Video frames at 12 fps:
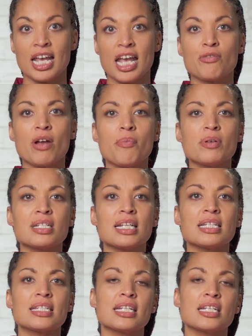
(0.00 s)
It
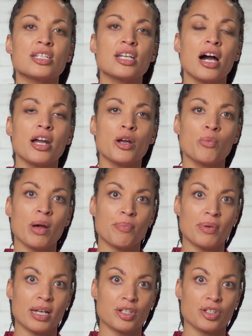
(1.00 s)
represents the entire web
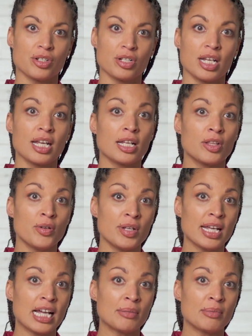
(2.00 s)
page,
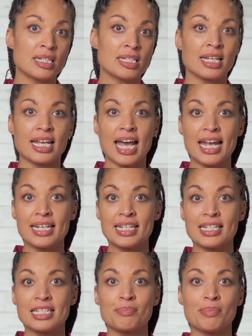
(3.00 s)
including elements like
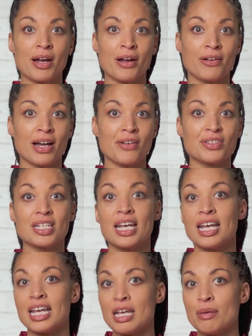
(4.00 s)
headings, paragraphs,
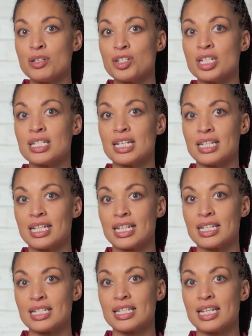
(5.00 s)
images, and
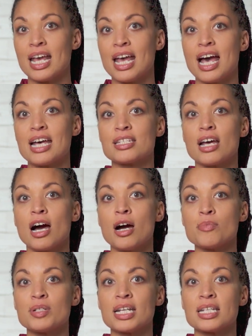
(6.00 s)
links, as
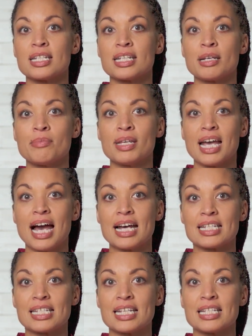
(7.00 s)
objects that can be
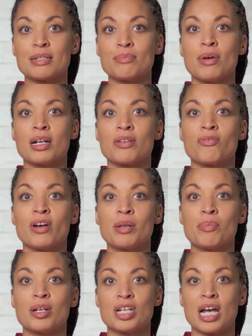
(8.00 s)
accessed and modified
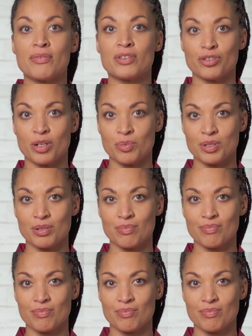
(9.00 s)
by JavaScript.